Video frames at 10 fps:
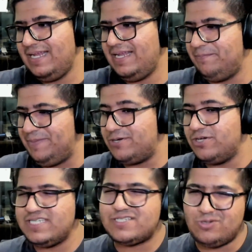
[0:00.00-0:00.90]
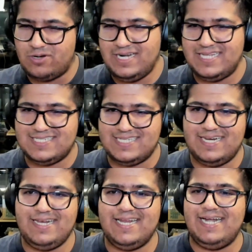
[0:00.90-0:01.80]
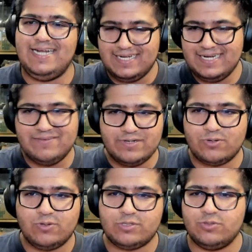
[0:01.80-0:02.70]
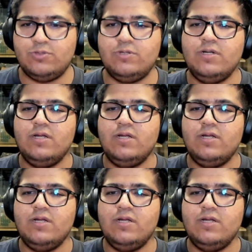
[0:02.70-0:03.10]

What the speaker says: because it's not necessarily an entry level role. So